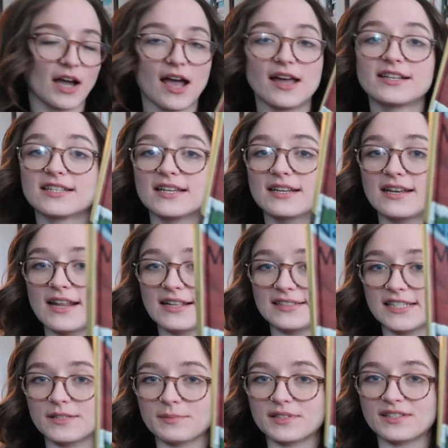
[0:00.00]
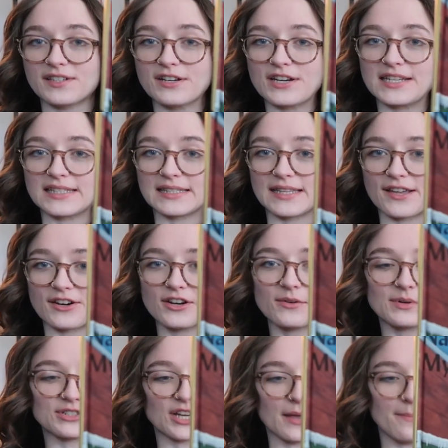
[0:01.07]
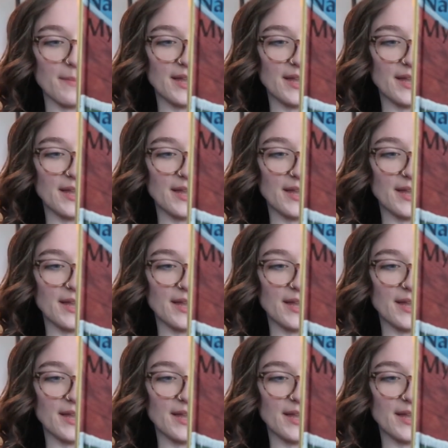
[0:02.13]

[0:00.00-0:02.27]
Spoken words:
got Nancy's Mysterious Letter, which I've